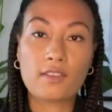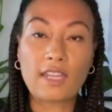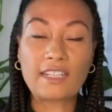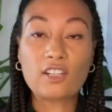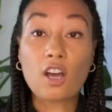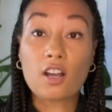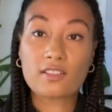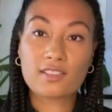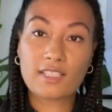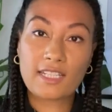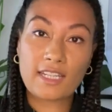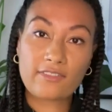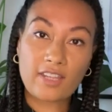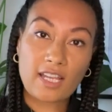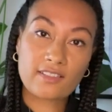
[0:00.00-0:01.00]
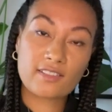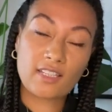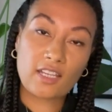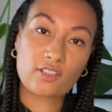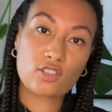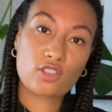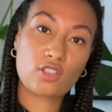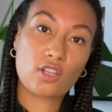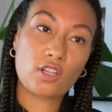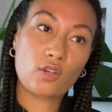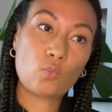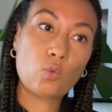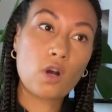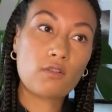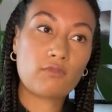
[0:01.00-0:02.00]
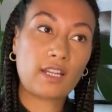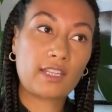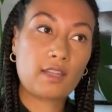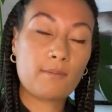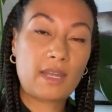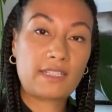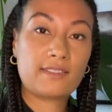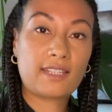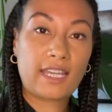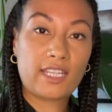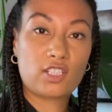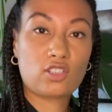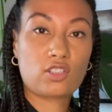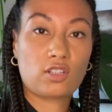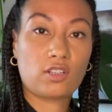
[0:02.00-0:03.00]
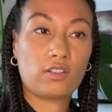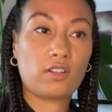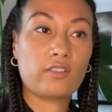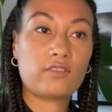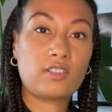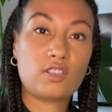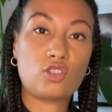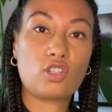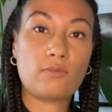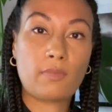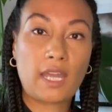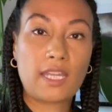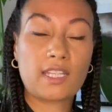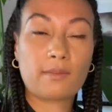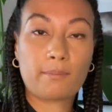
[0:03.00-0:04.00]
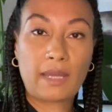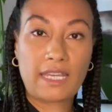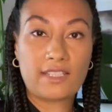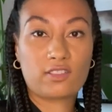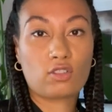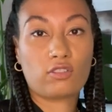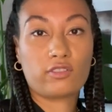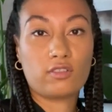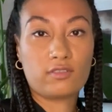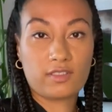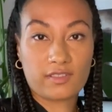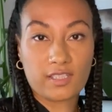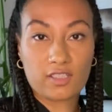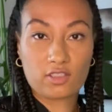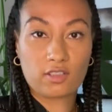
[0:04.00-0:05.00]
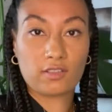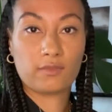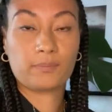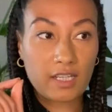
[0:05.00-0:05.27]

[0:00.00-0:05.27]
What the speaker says: Then lastly in that section, what recommendation did you make based on your decision?